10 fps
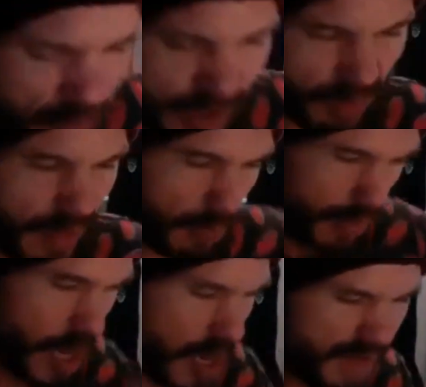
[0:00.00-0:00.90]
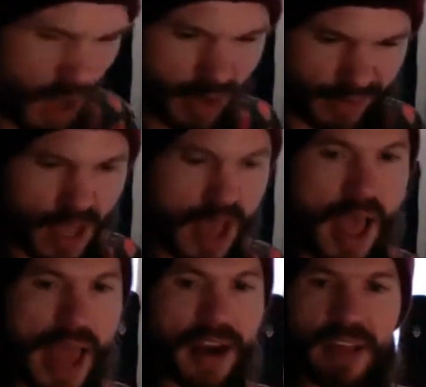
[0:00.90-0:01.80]
of like we got to have all our,
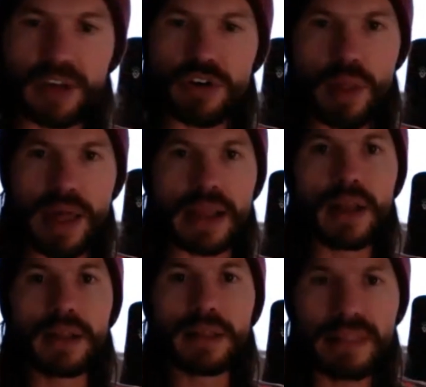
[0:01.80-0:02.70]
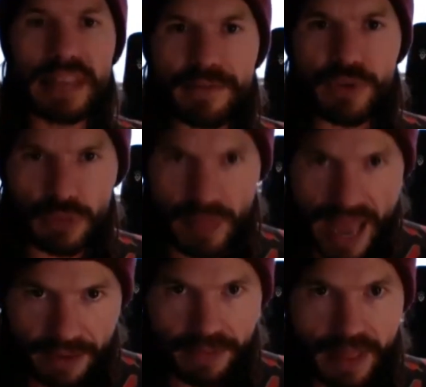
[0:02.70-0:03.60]
and it's like, no, like live your
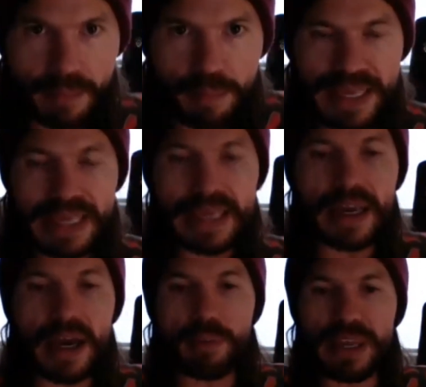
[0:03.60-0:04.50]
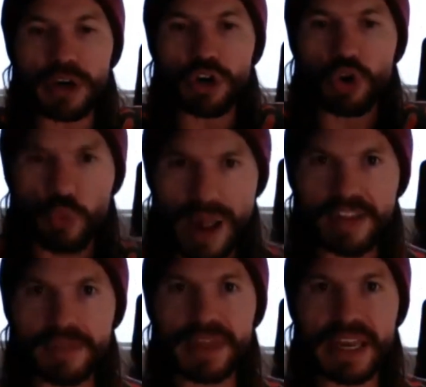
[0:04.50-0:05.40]
life, like be
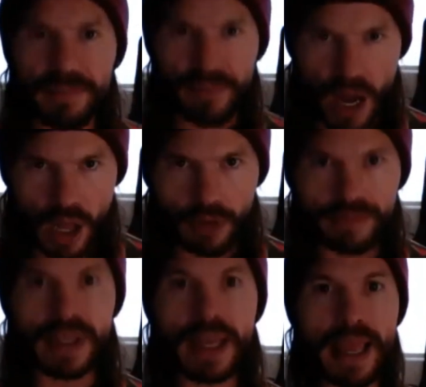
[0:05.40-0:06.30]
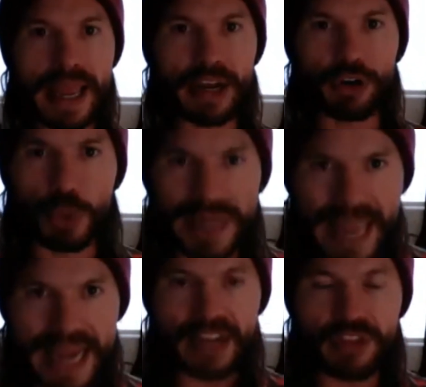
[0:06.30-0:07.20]
aggressively involved in
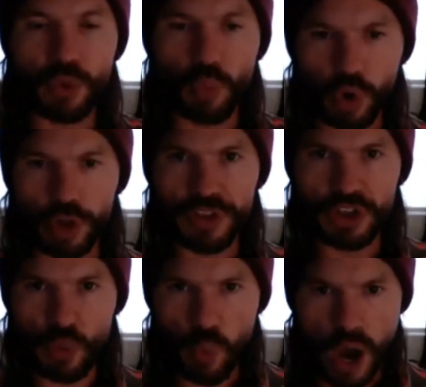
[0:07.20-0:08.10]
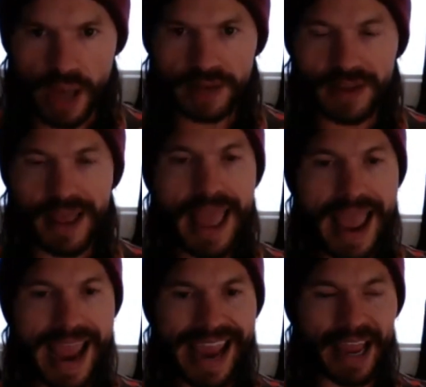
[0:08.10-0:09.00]
creating the world that you want,
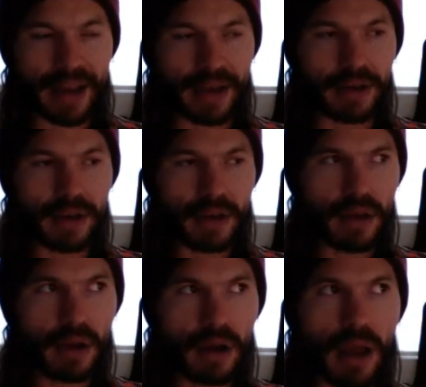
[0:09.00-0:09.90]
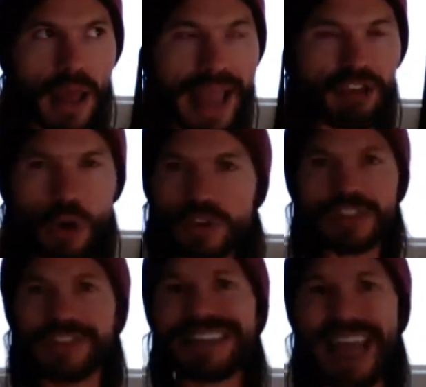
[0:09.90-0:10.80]
and don't
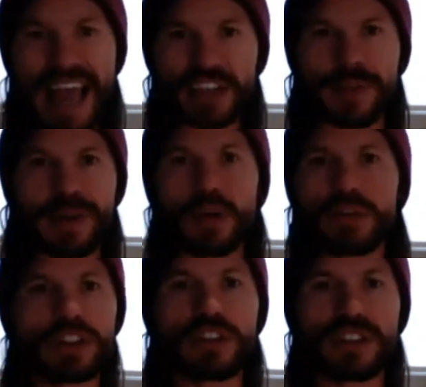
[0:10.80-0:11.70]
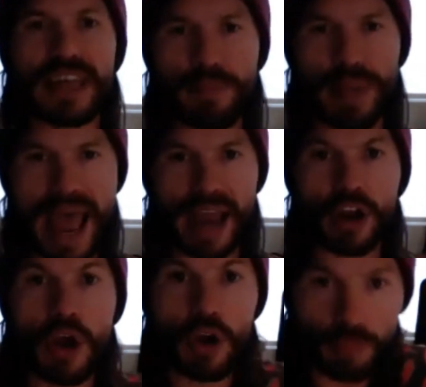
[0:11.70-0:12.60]
just detach from it. Don't just sit
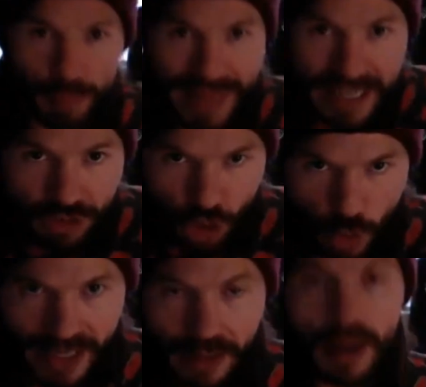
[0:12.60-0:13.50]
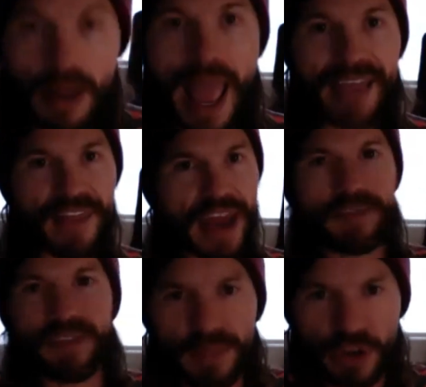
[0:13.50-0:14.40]
back, be doing. And then if
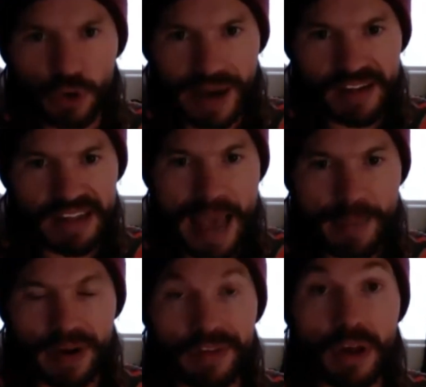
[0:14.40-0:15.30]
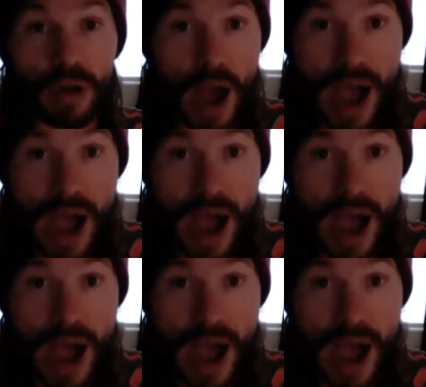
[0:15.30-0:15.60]
something crazy happens,